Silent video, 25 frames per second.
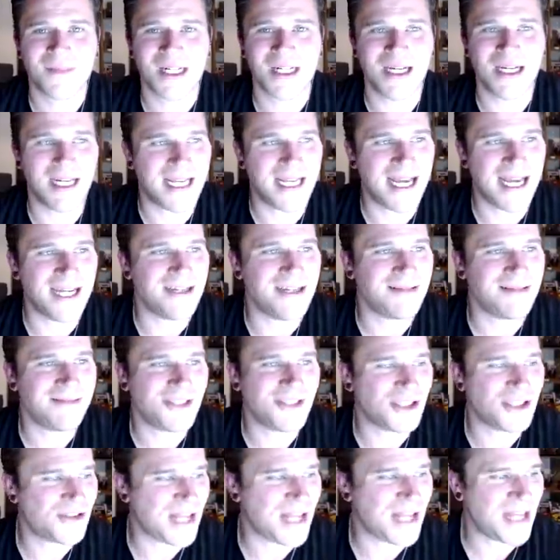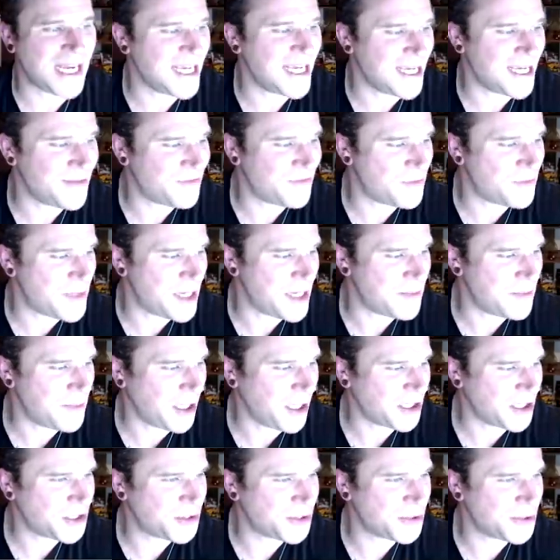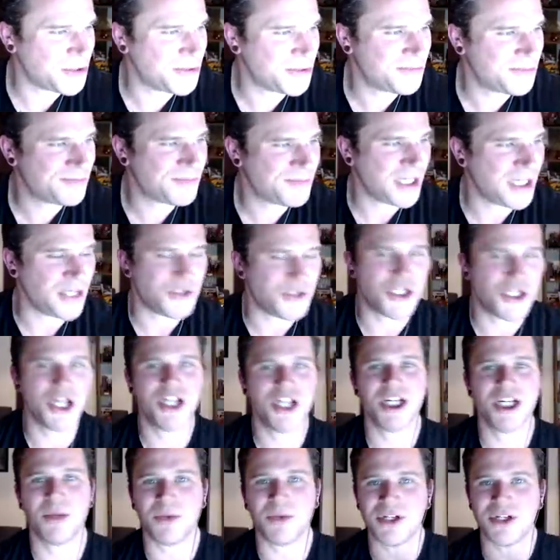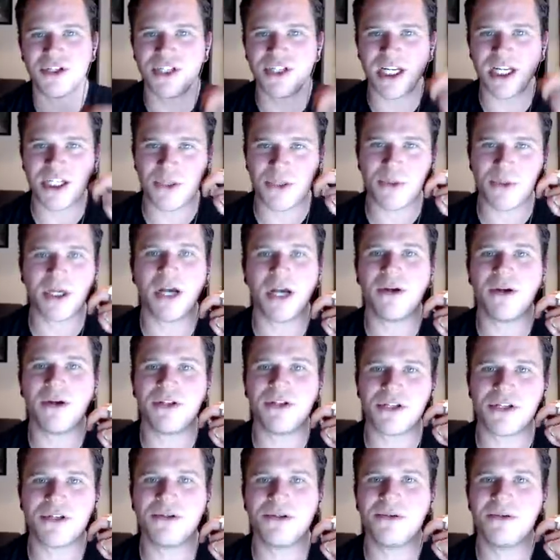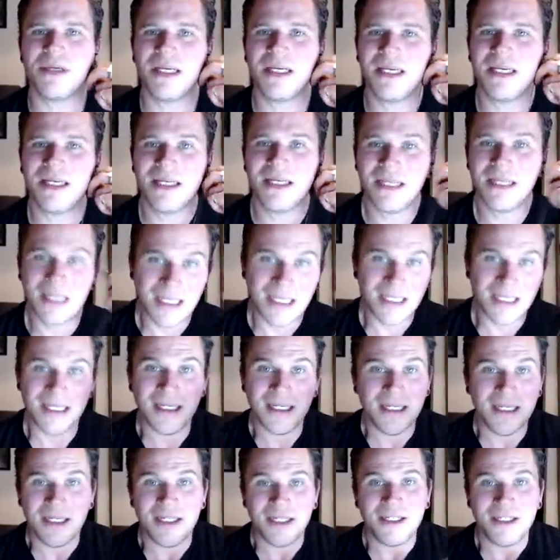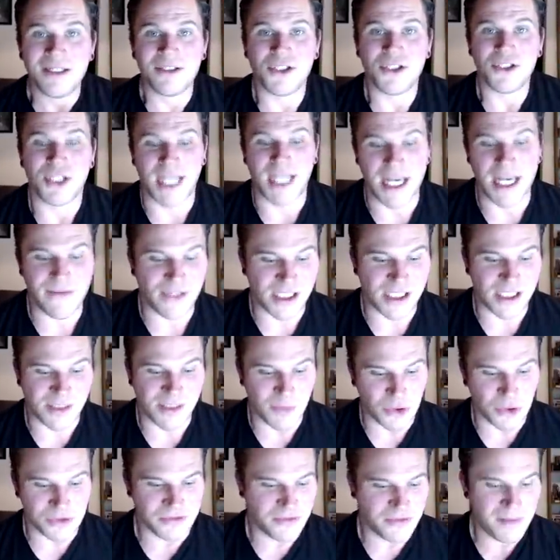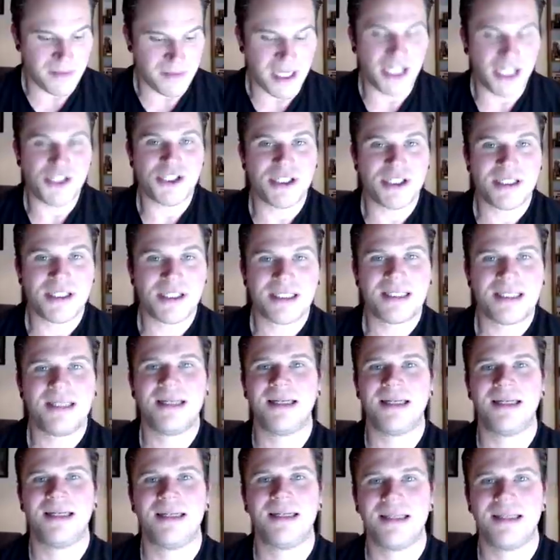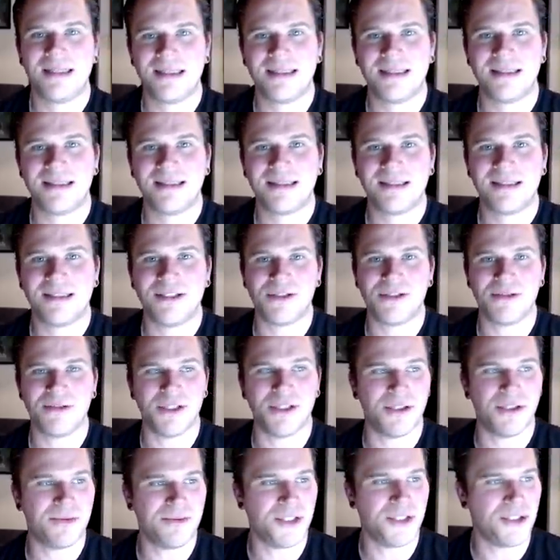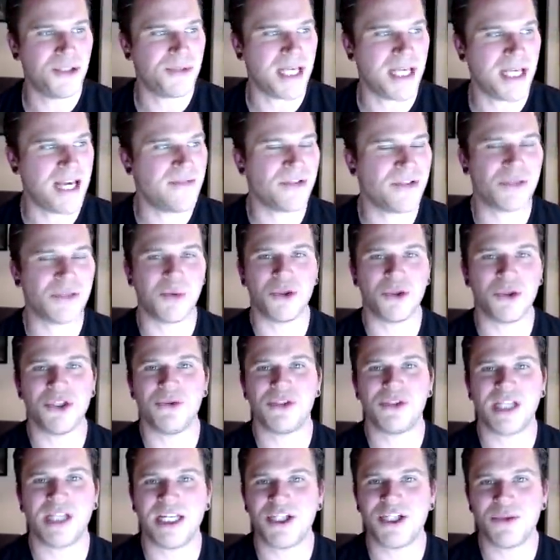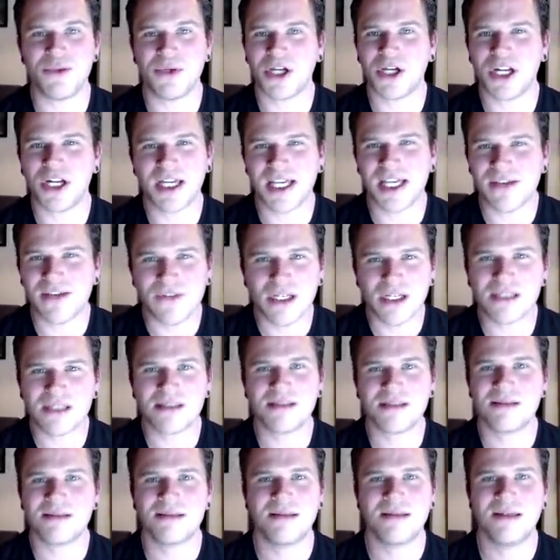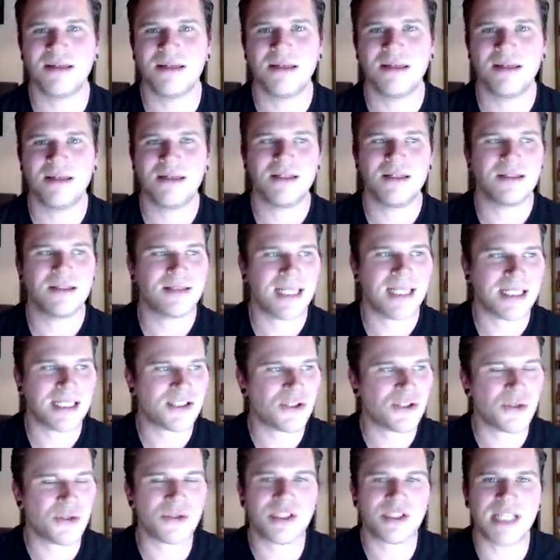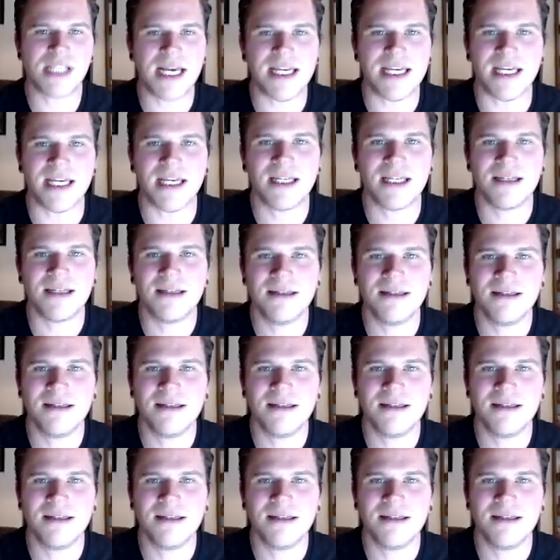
Again, just thanking him for being punctual. Yeah, you turned up when you said you were going to. You gave us some more information. You, you, you gave us what you said you were going to give us. That's not saying,